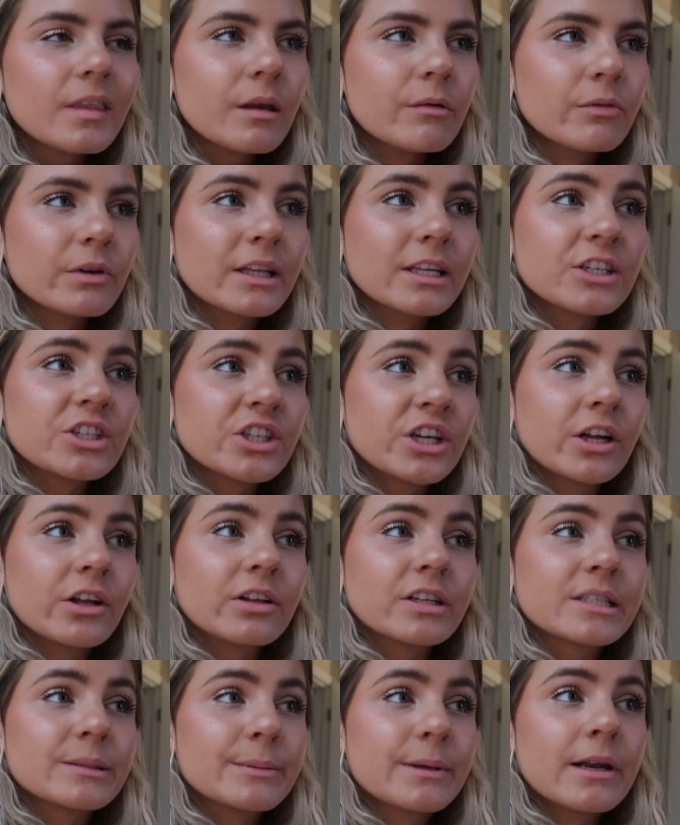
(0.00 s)
Really chill.
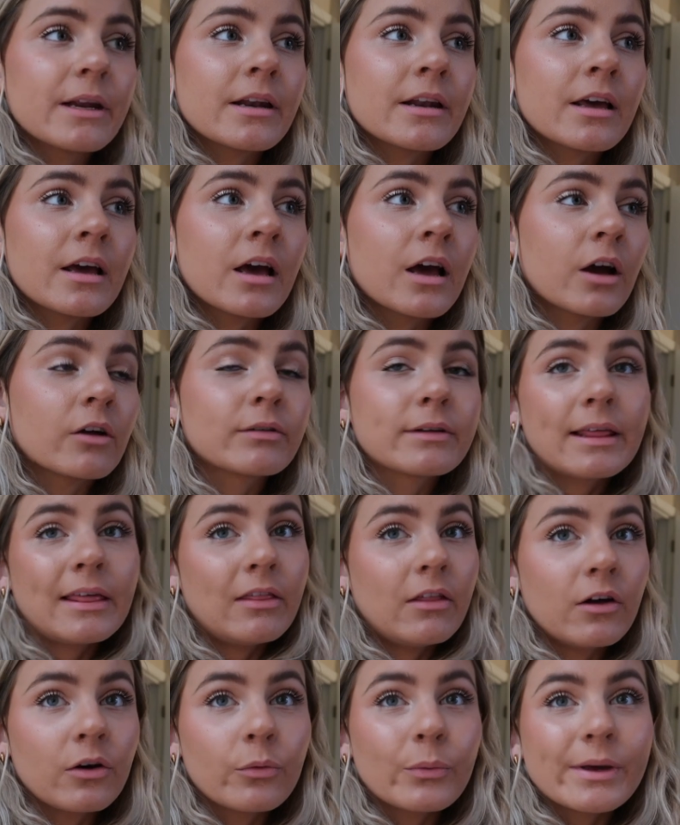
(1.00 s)
It's been a really
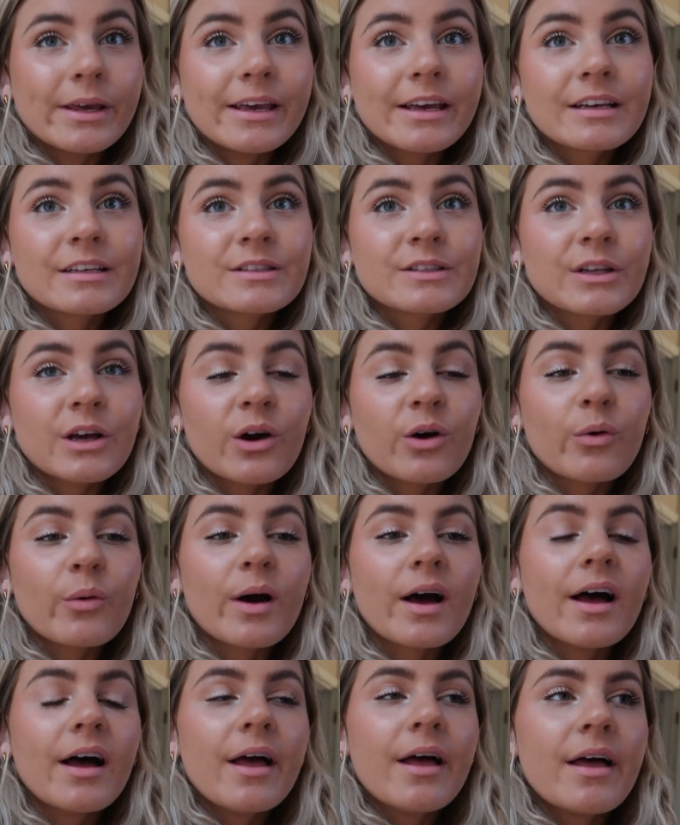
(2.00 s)
long week,
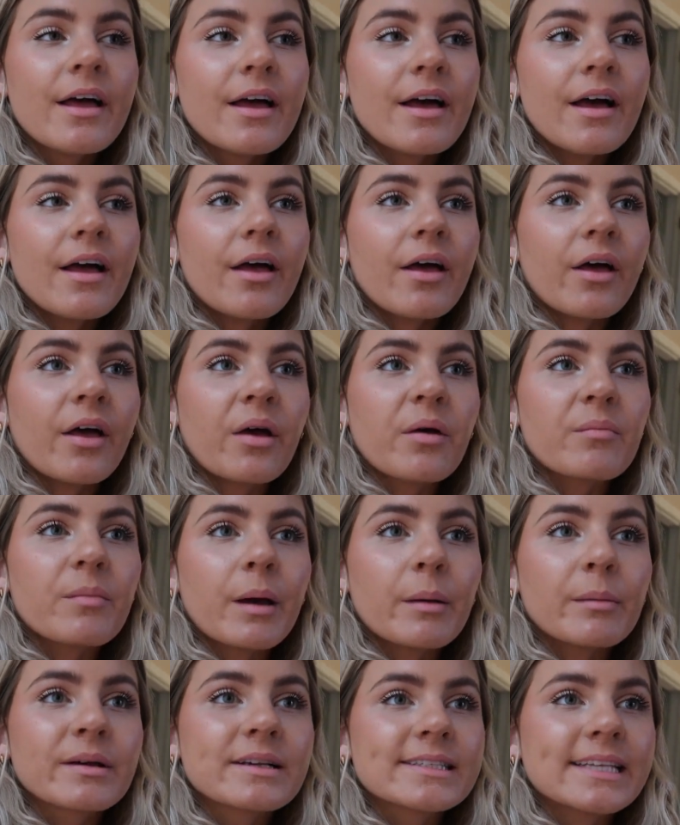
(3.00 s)
so
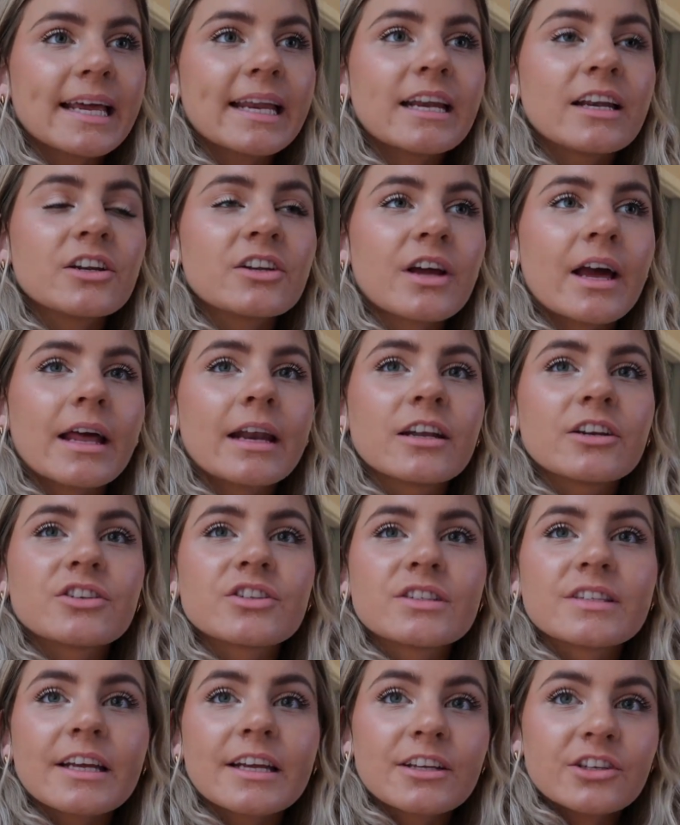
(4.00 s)
I'm excited to kind of
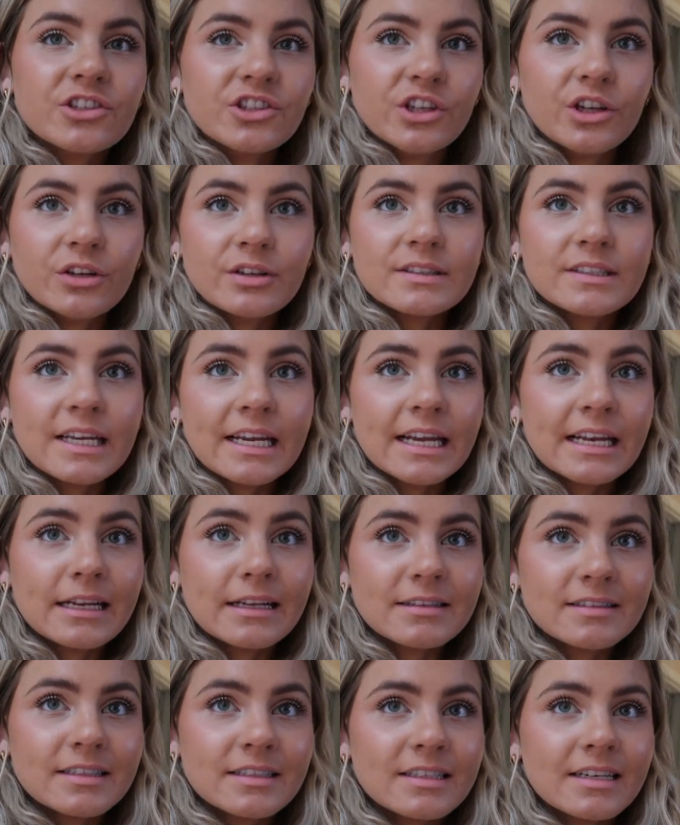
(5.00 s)
just like chill and take it
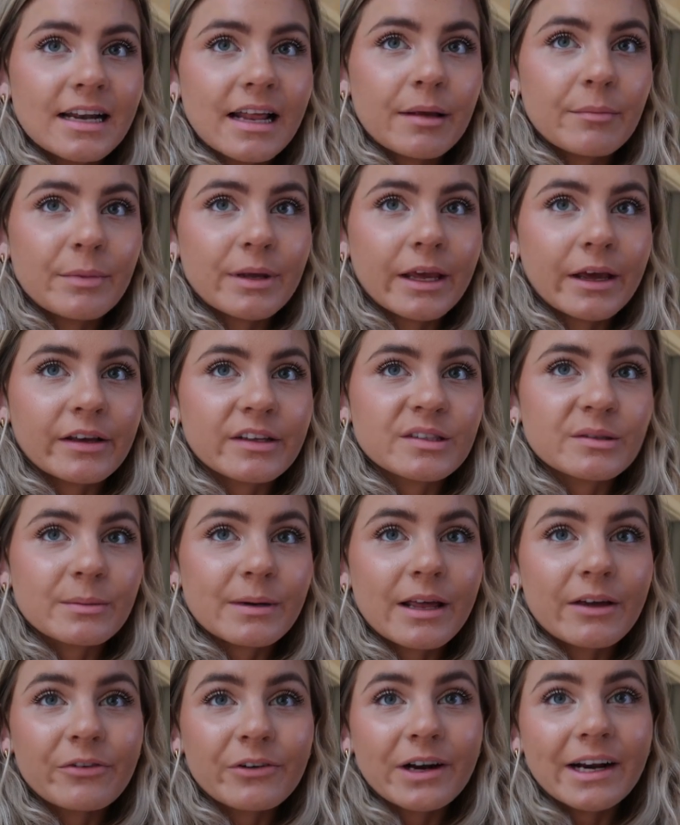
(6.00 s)
easy tonight, because
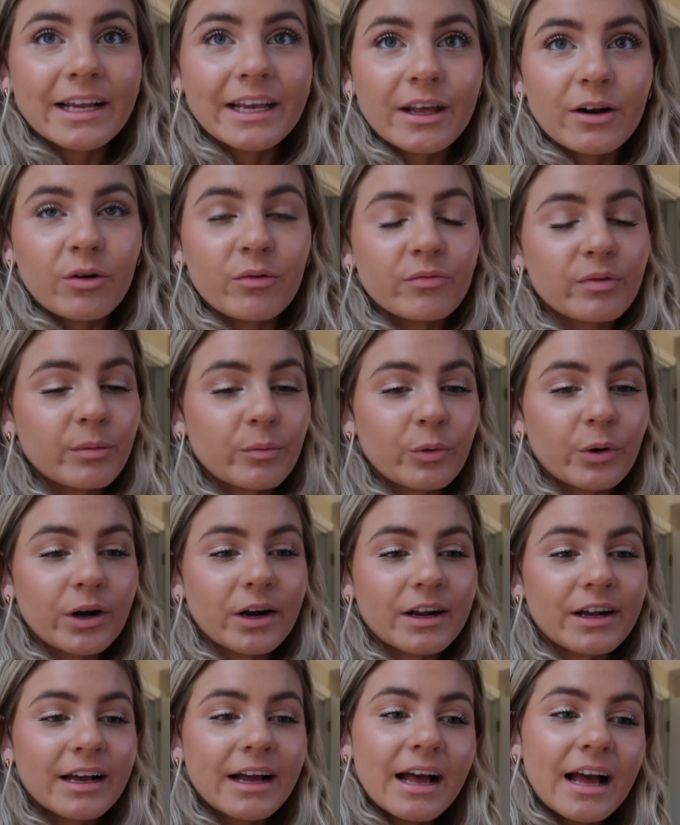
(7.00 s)
whenever I get home from
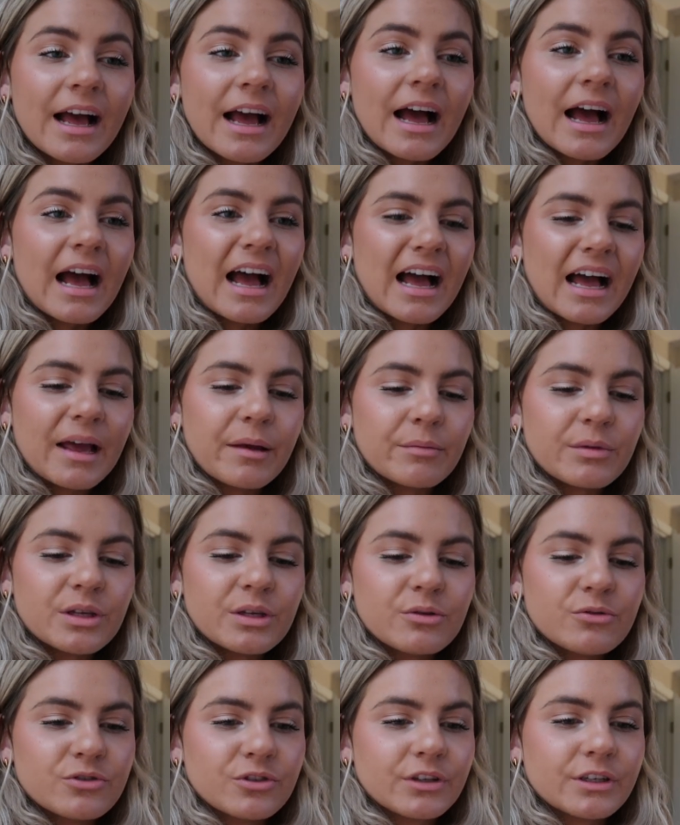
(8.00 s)
work, I'm
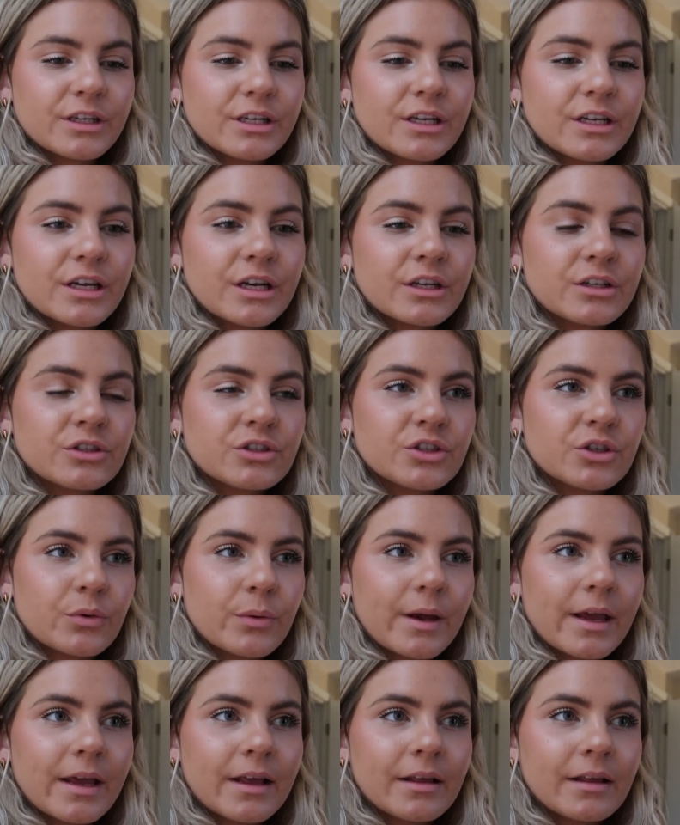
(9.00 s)
usually
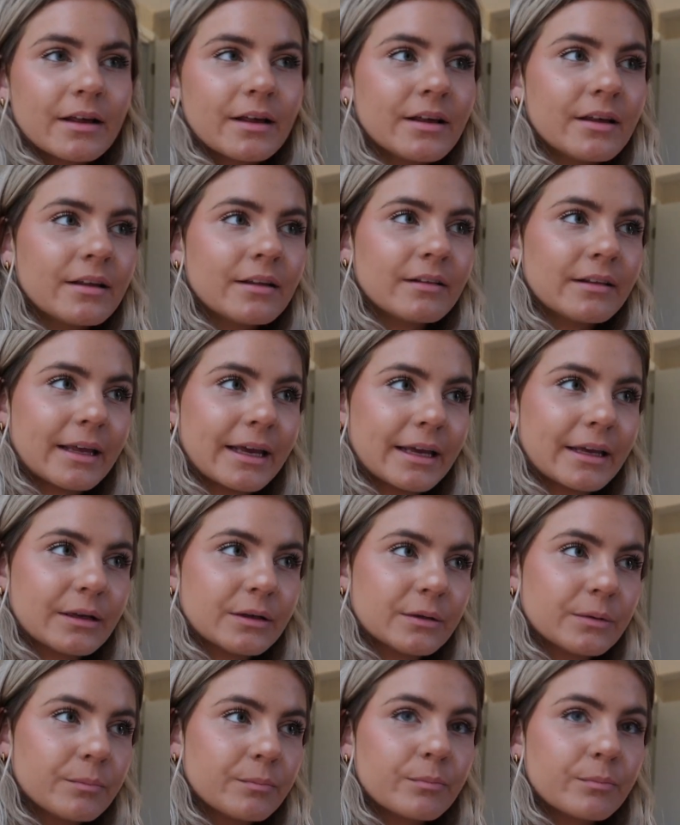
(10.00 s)
doing like